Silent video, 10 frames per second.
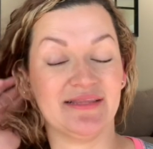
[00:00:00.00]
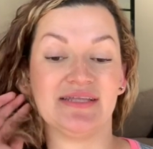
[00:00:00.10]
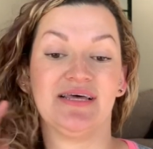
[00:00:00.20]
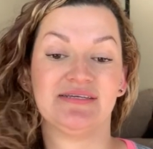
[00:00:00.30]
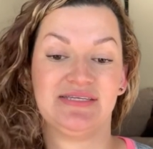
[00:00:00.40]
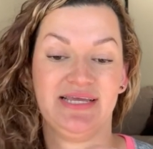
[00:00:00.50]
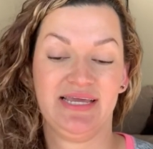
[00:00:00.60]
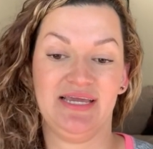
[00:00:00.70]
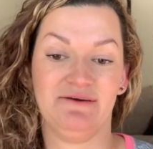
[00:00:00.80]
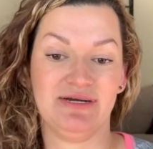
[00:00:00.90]
That's how
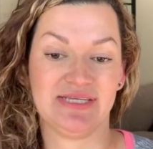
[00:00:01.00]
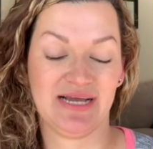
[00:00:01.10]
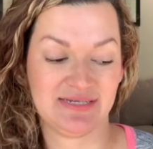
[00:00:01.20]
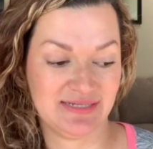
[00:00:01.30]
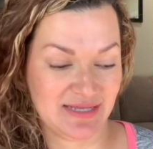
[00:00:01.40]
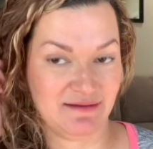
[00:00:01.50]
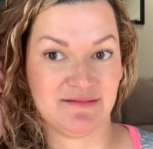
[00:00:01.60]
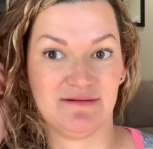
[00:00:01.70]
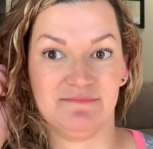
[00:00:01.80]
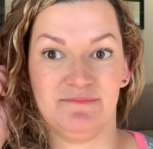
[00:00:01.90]
sticky it was. I actually thought I was
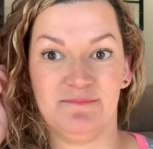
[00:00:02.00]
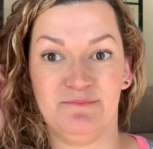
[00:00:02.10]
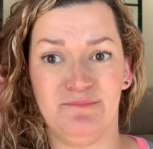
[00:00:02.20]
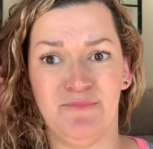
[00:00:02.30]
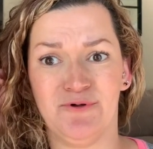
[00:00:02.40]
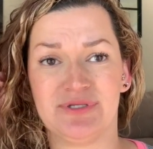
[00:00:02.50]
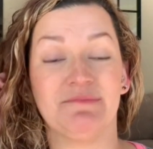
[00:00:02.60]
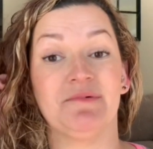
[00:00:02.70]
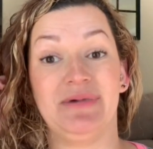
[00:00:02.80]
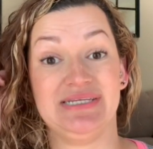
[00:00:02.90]
going to pull
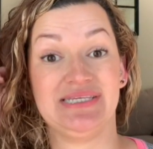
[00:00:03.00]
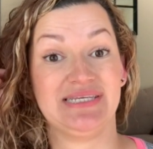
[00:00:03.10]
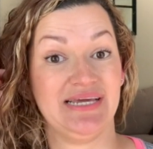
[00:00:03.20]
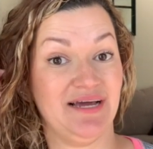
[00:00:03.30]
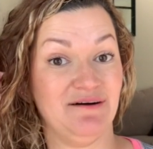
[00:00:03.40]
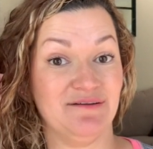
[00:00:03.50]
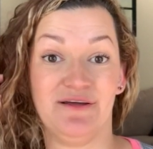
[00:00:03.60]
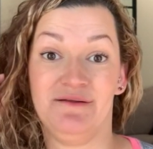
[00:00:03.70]
some of my skin out.